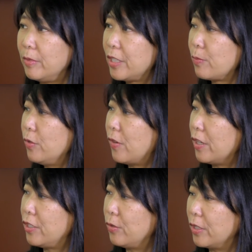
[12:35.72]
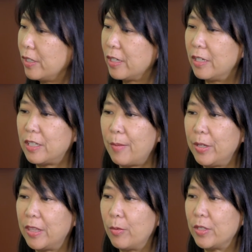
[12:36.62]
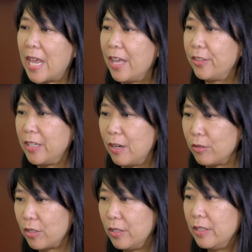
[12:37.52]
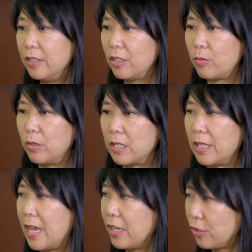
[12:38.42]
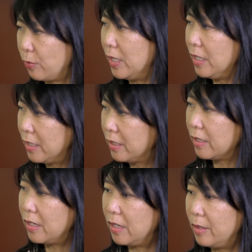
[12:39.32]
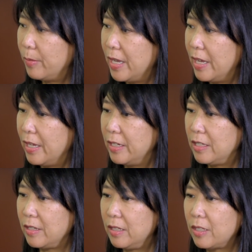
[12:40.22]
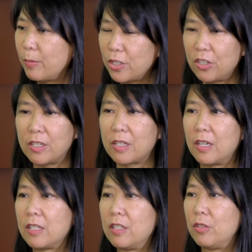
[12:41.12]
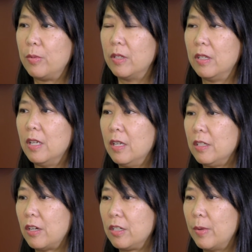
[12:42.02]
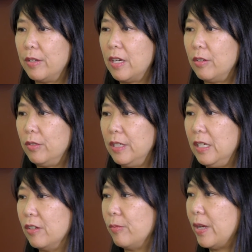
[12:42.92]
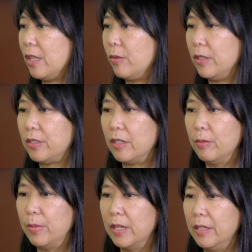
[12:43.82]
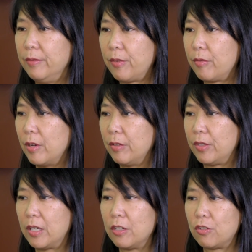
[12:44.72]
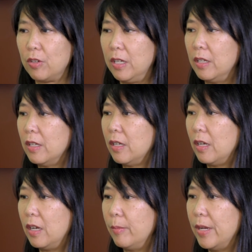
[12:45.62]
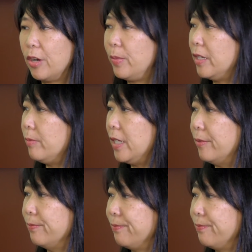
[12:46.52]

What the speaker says: Let's move on to a topic that was at the council, and this was last week, and it's much discussed. It's been talked about not only here in Palo Alto, but throughout the country, Airbnb.